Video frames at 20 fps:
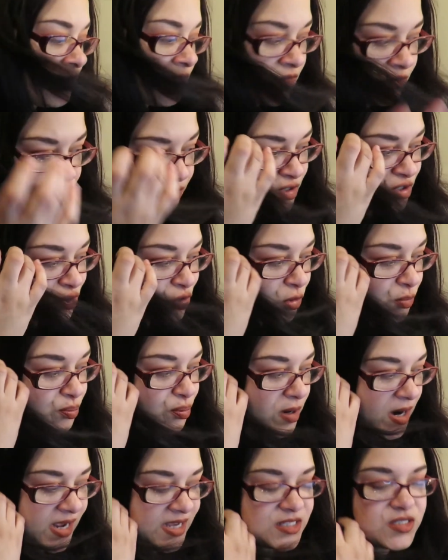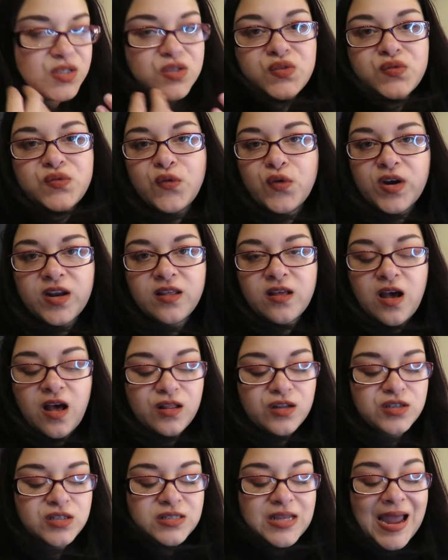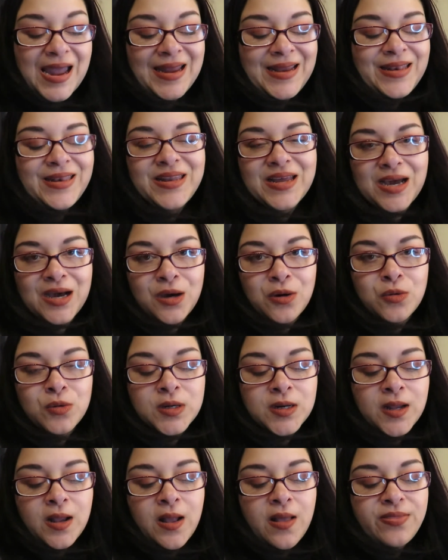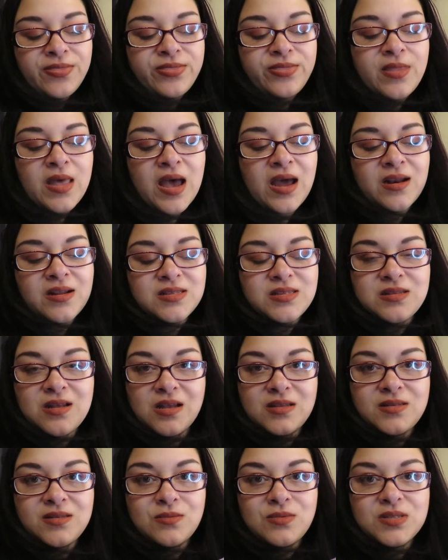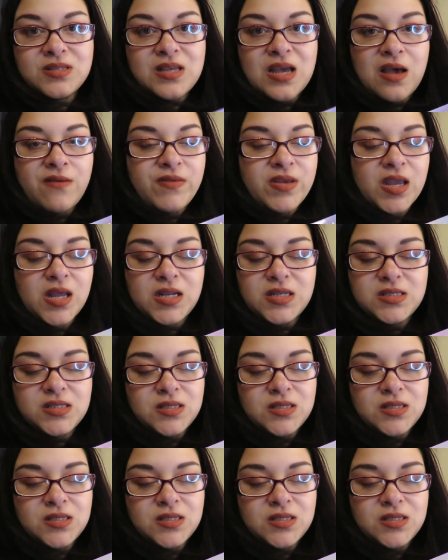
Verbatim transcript: Original price is $40. I doubt Anastasia was having any